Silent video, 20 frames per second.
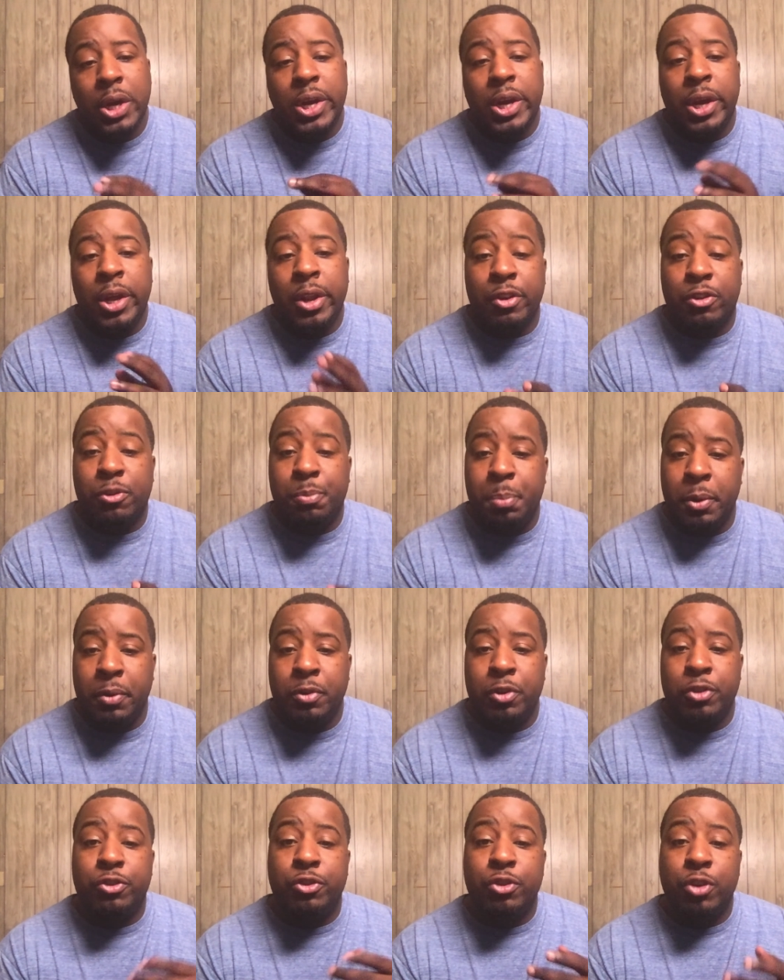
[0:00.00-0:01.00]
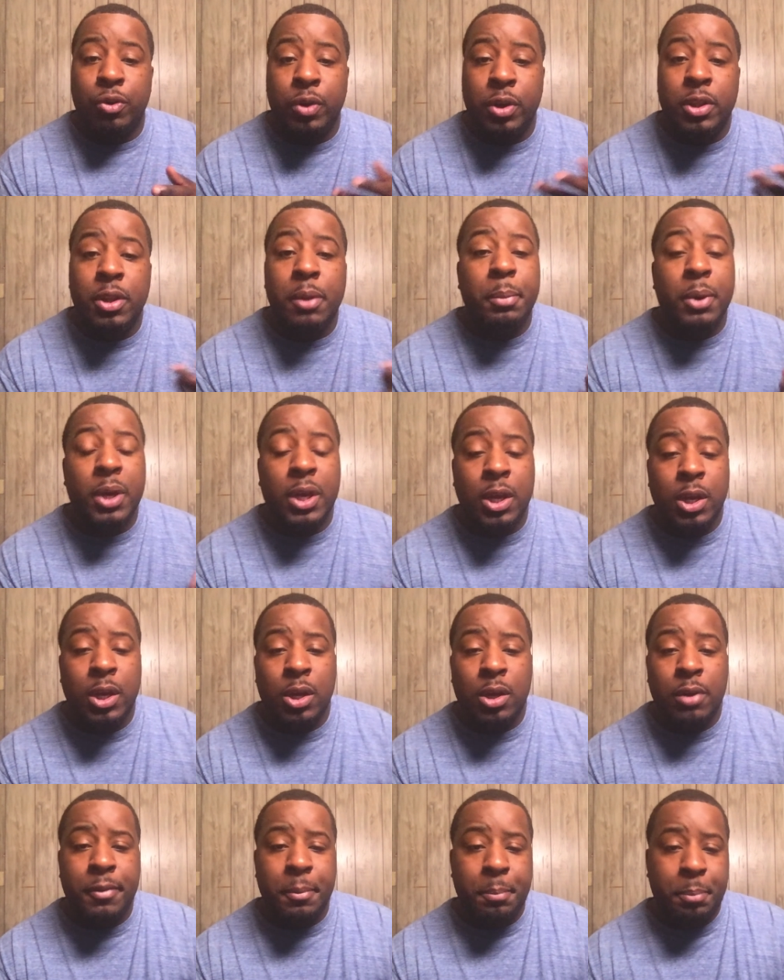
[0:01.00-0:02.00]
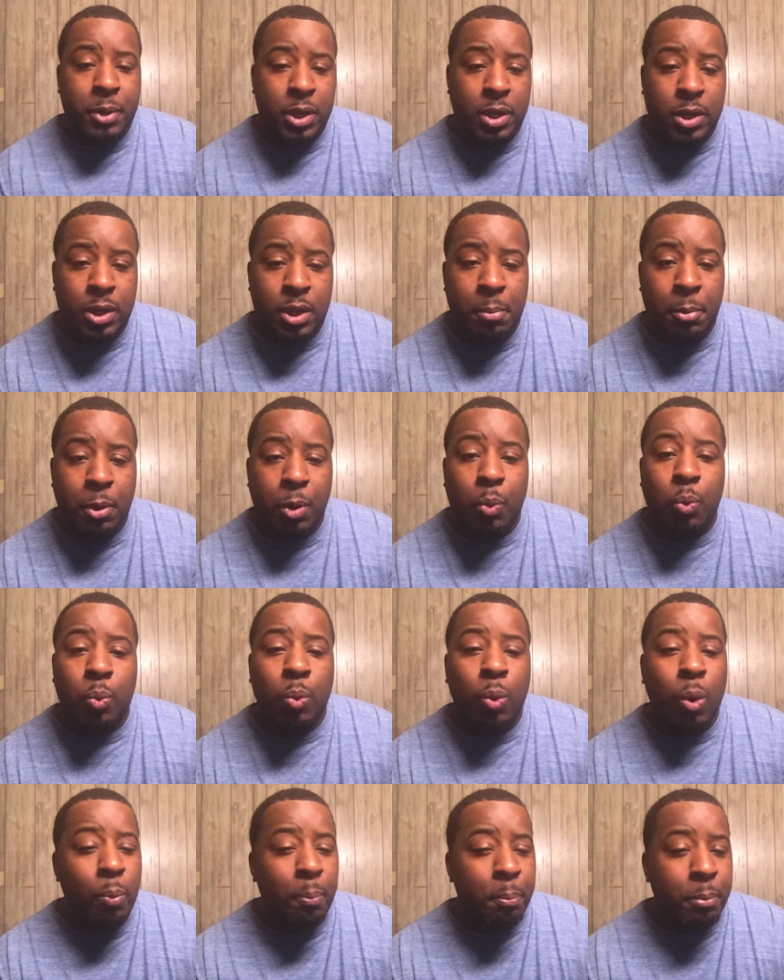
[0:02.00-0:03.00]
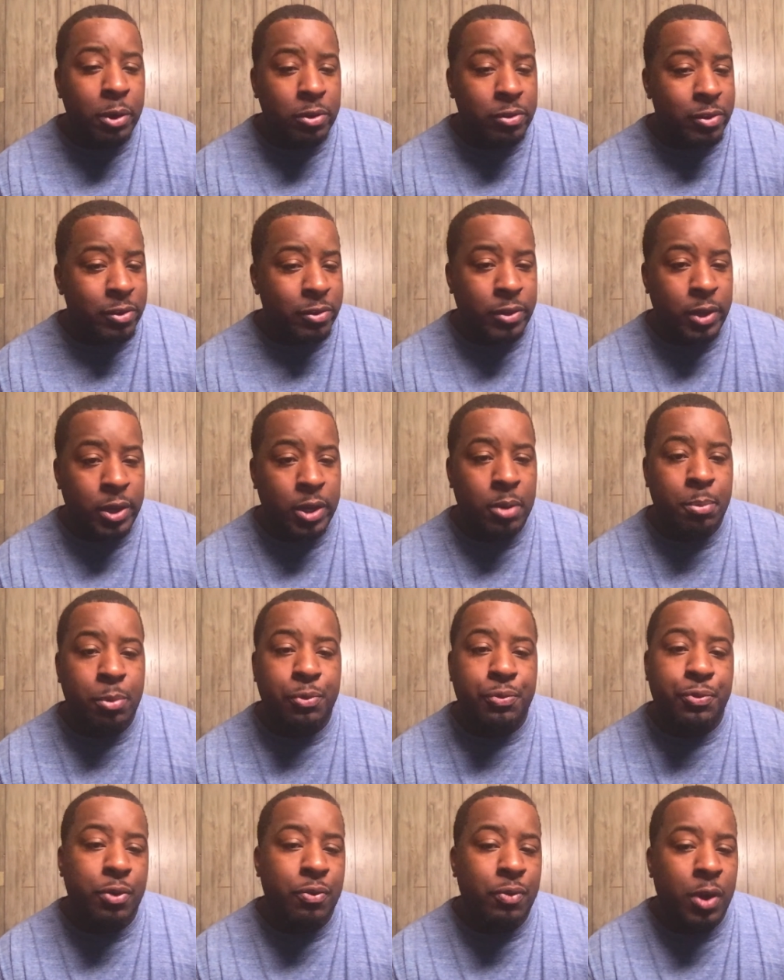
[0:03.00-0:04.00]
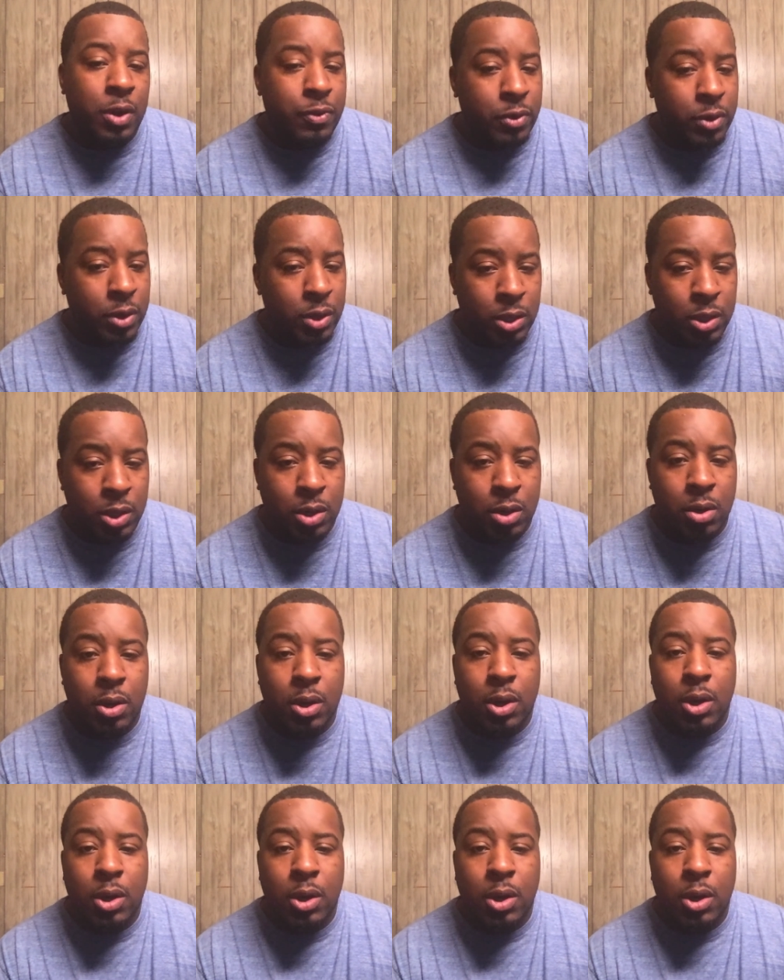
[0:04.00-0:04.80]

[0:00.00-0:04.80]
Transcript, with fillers: it experienced during the beginning of the pandemic won't be sustainable for the rest of the year.